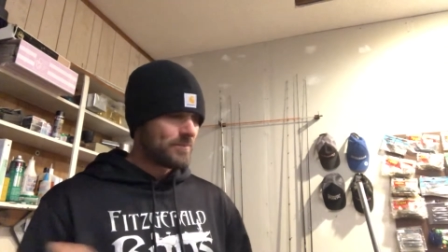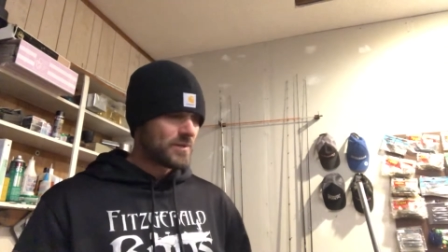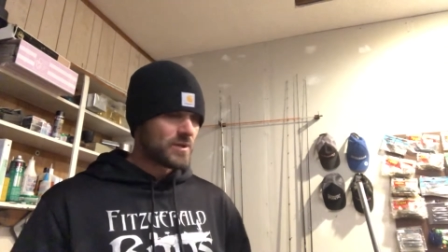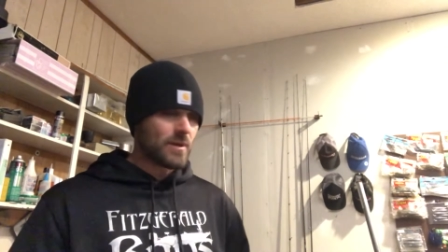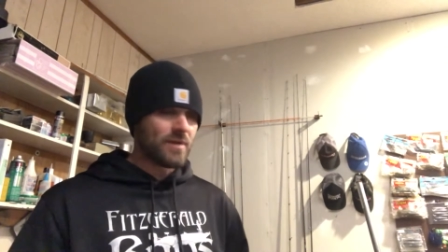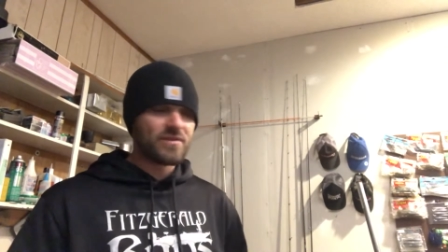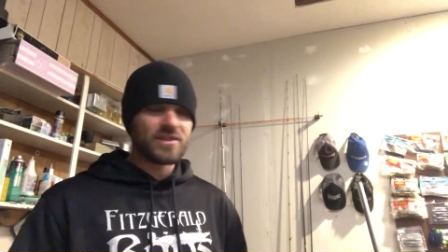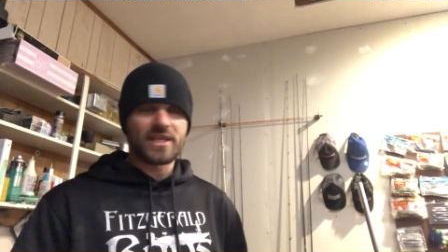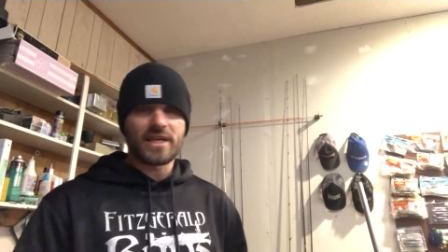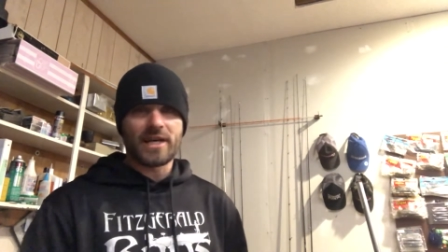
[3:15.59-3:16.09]

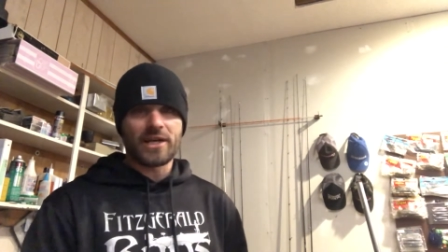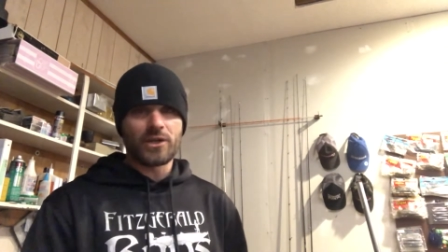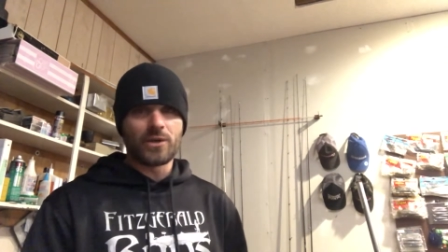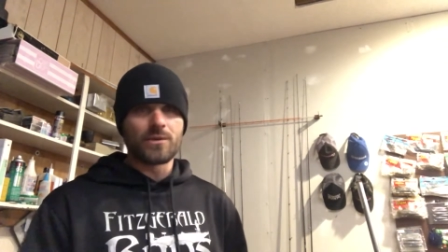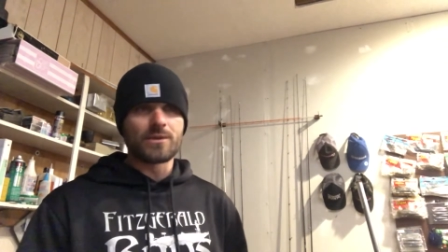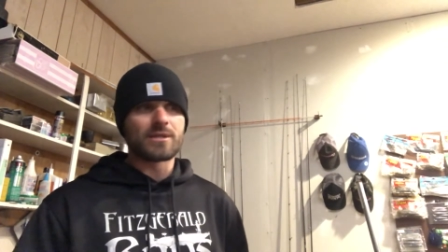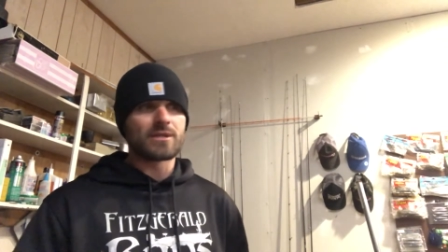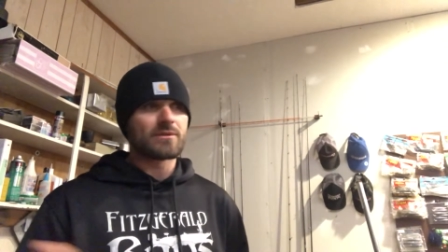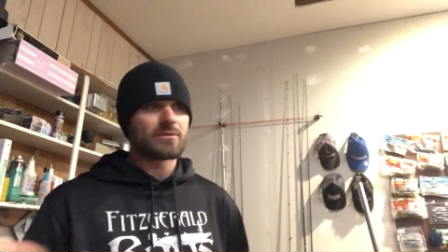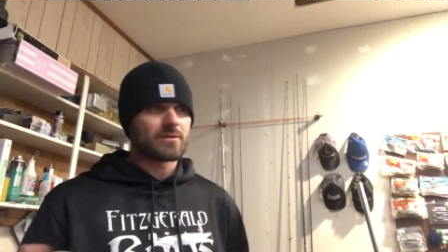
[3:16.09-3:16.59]
So everything I
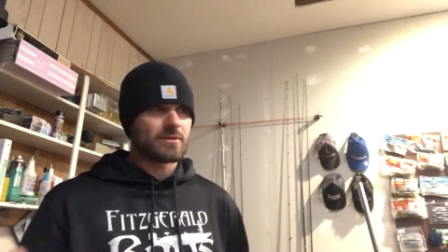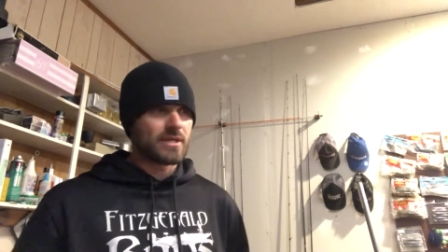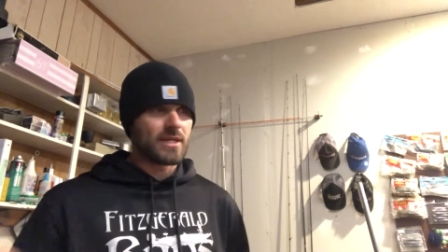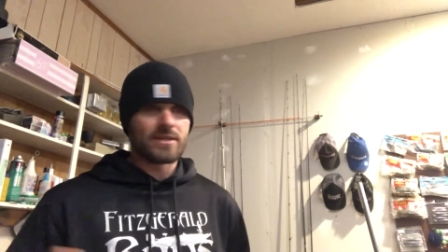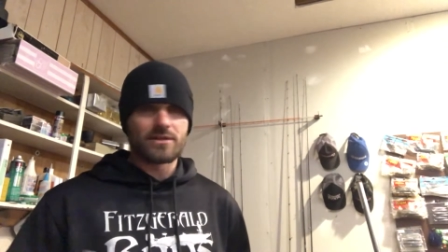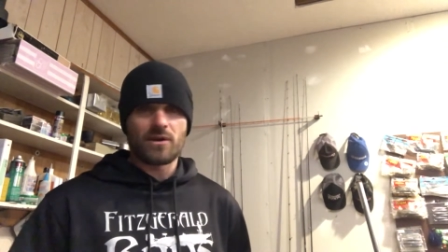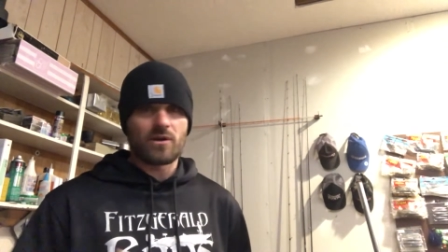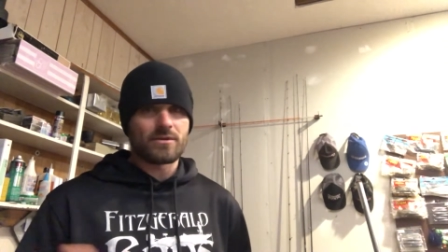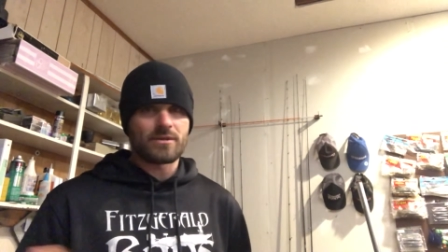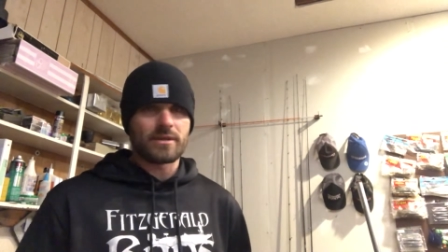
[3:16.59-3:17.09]
use
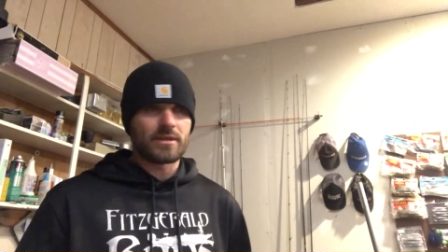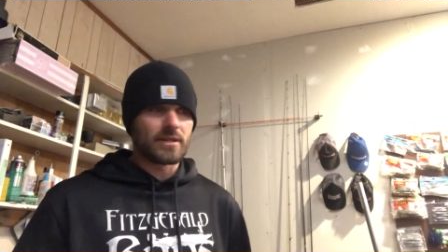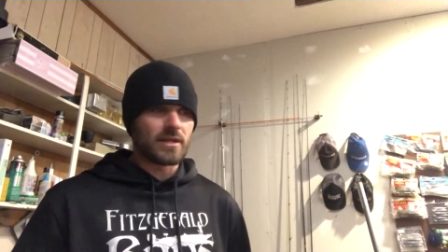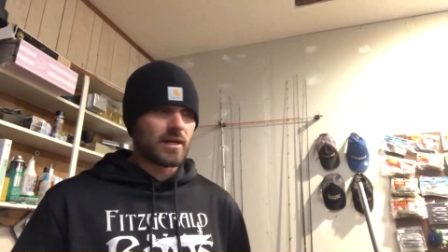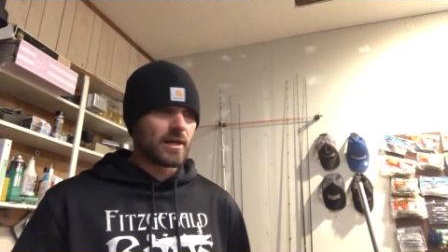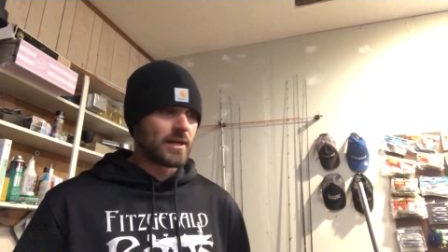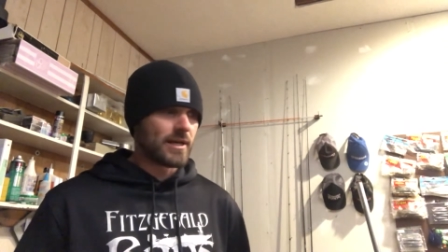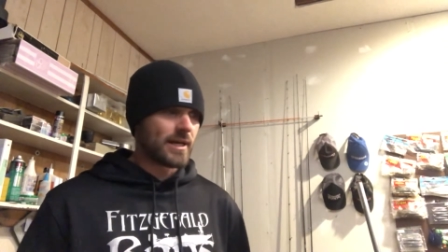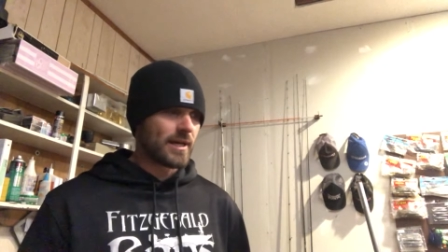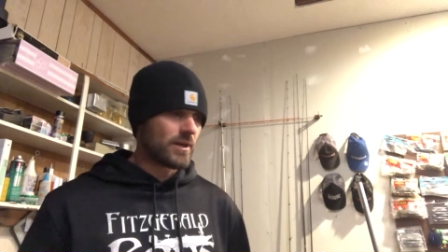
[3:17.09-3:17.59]
is all
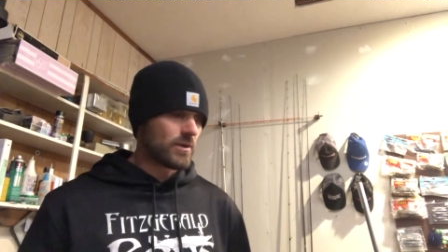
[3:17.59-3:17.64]
sunline.